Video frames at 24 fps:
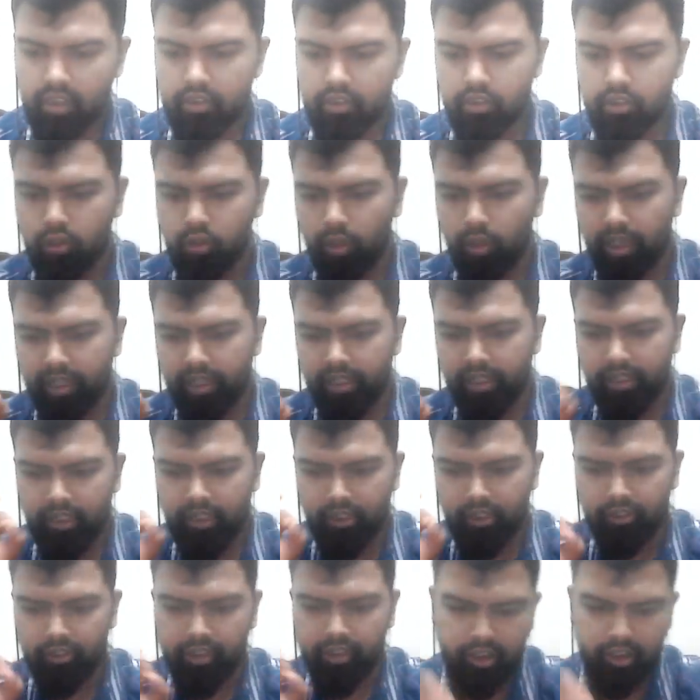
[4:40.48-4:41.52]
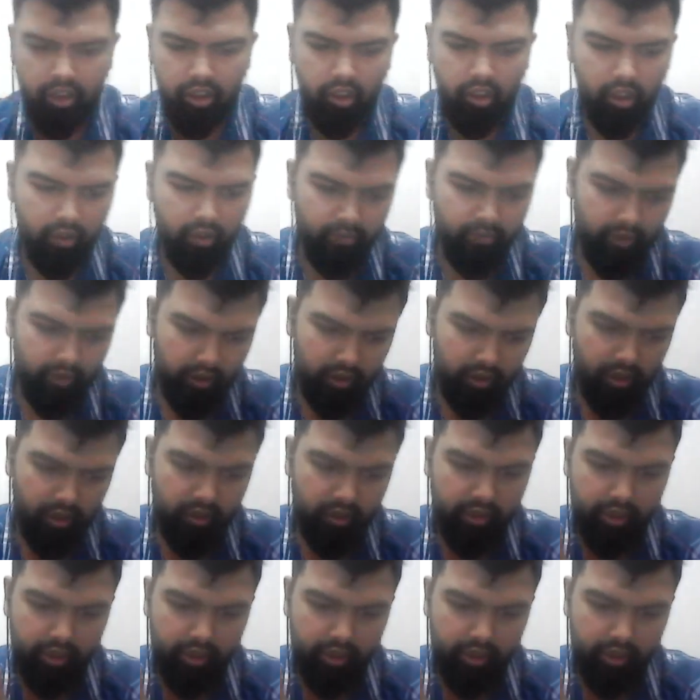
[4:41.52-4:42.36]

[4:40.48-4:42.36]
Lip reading: So any creature of Allah